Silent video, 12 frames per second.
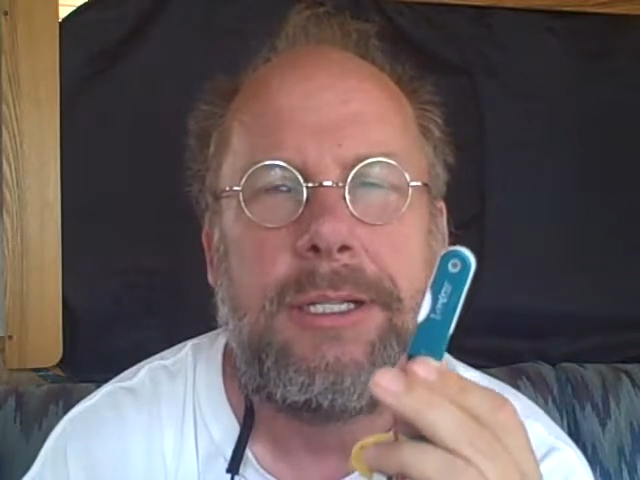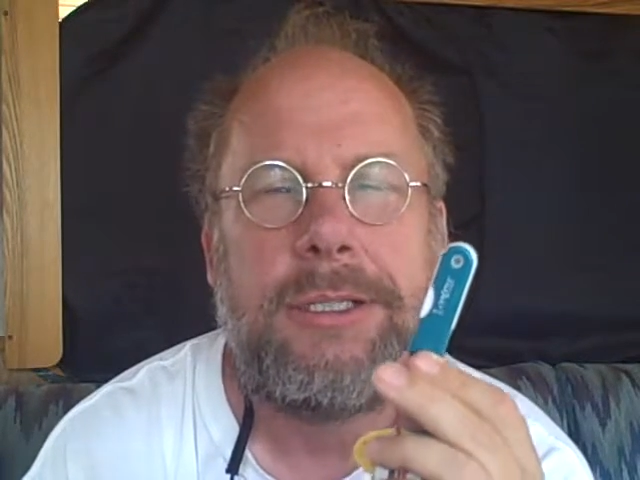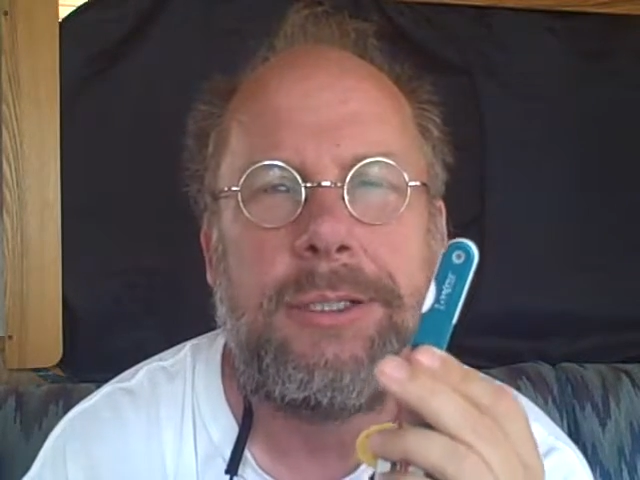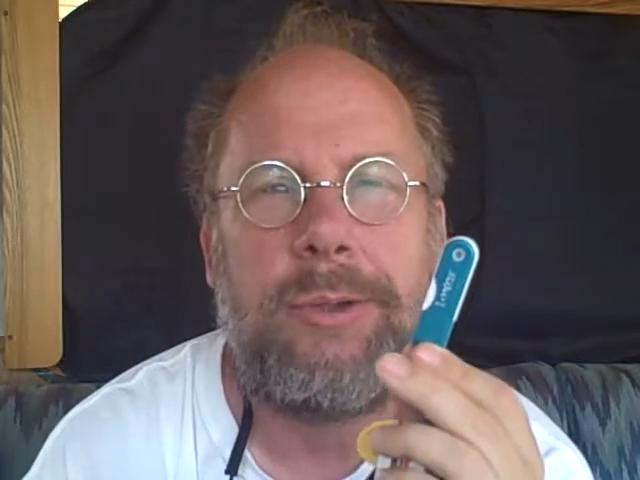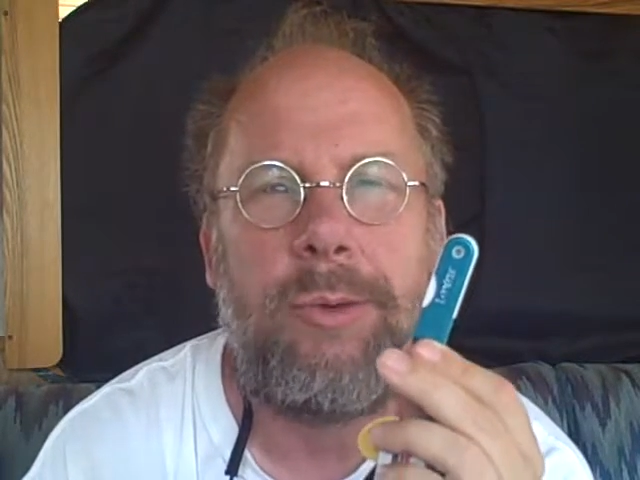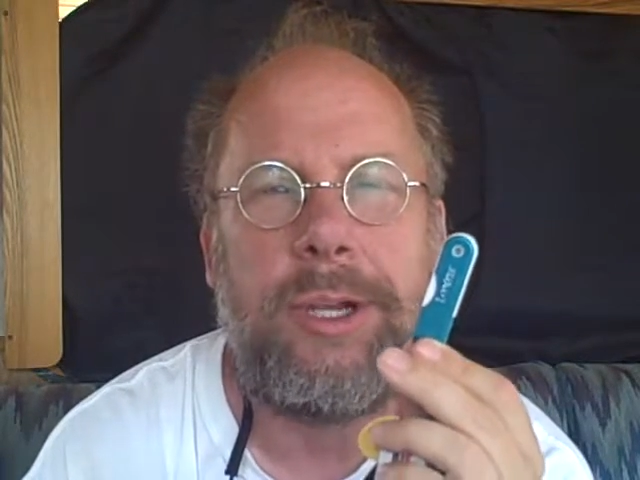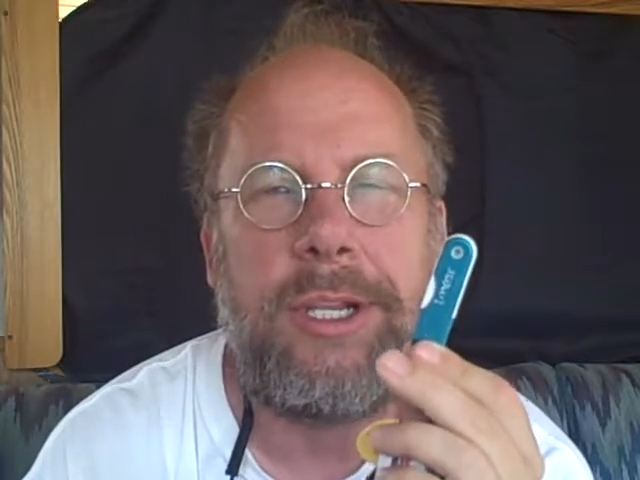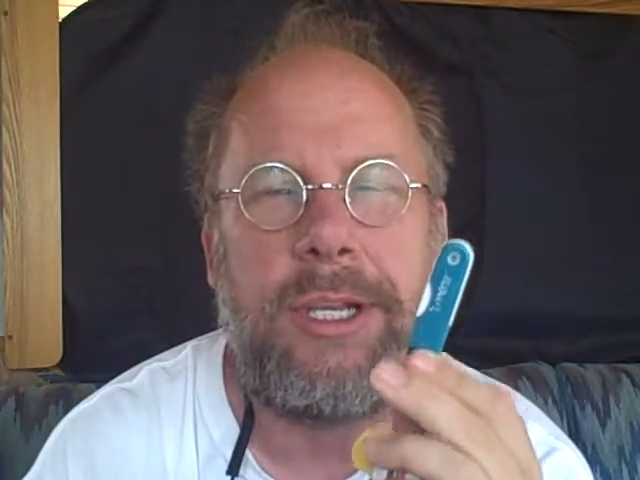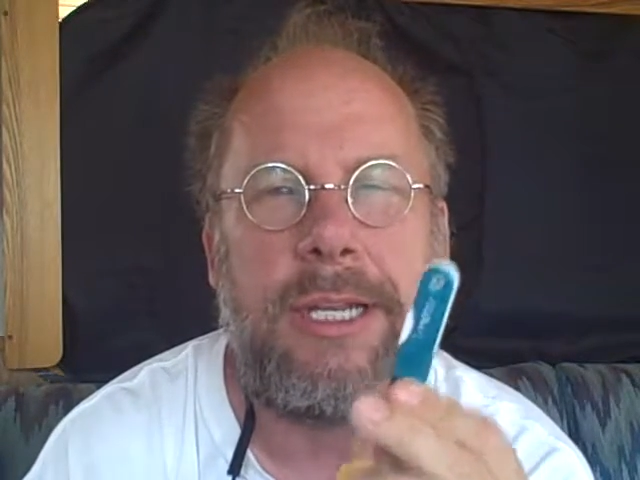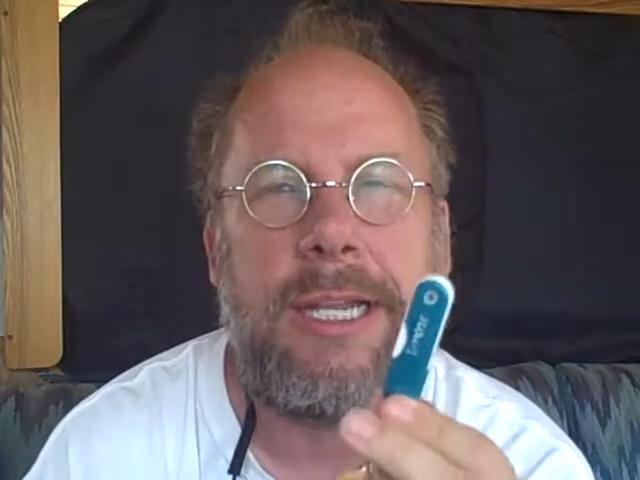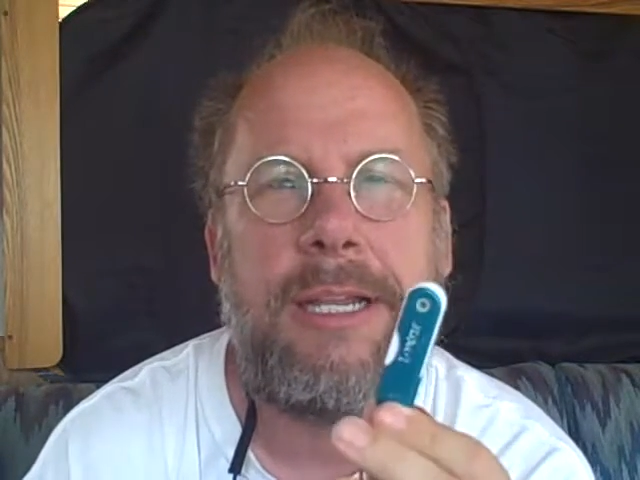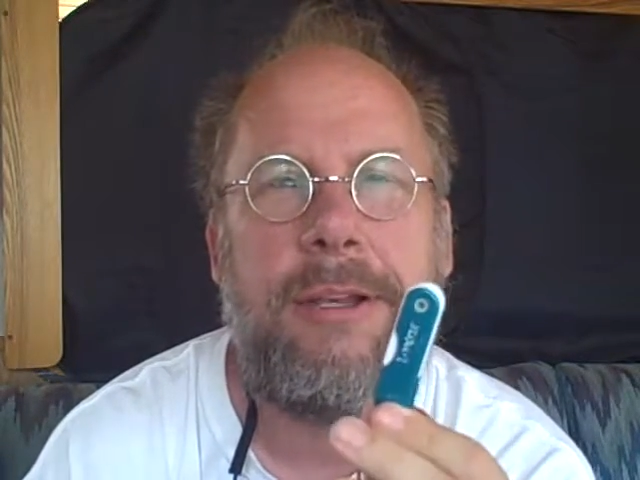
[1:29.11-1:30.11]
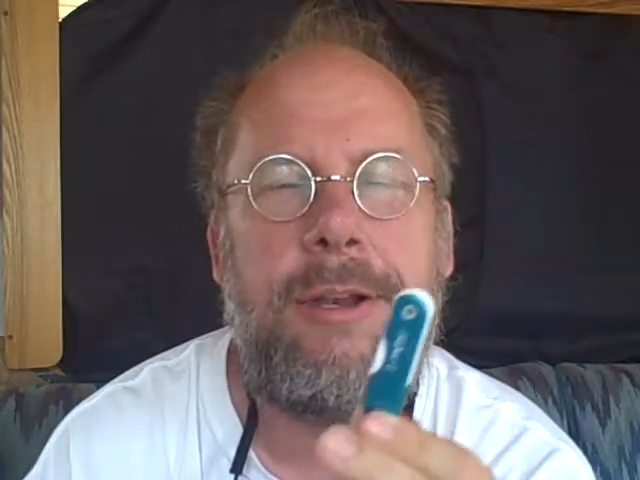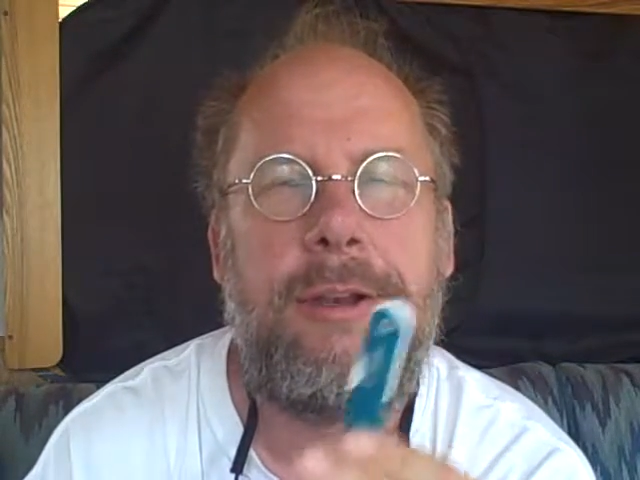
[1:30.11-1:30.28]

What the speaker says: So what you need to